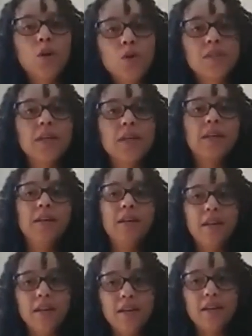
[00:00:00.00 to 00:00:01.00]
goal
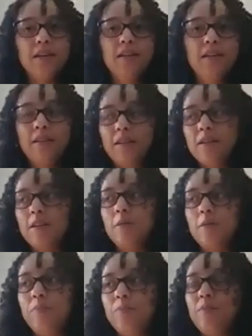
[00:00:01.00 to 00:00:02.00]
setting
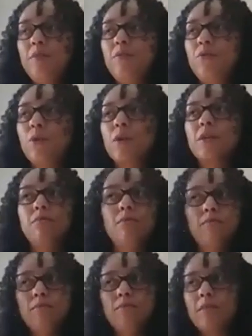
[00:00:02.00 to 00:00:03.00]
and for
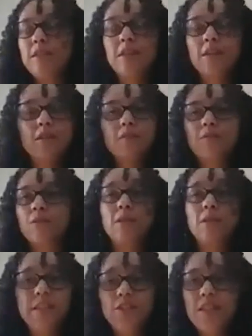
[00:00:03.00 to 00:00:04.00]
the year,
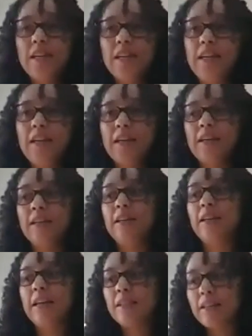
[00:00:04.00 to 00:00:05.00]
for each day.
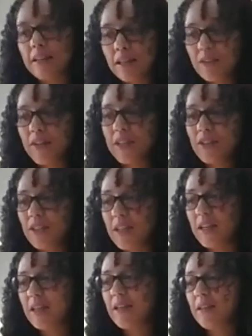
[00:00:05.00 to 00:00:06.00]
And at the end of each
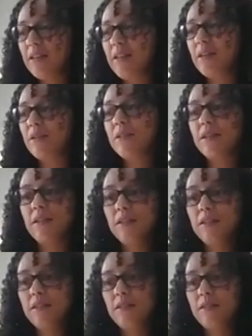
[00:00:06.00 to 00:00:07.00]
day, there's
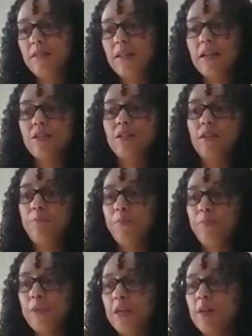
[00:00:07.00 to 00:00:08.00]
this
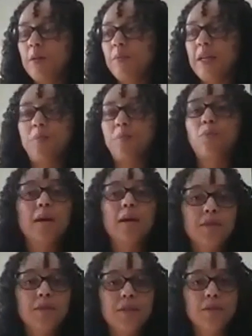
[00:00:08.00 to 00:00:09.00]
section that
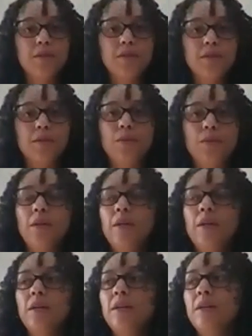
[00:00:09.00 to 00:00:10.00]
prompts you to
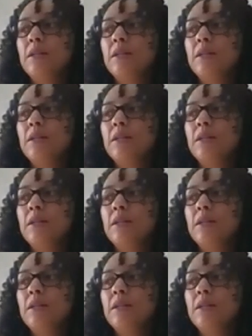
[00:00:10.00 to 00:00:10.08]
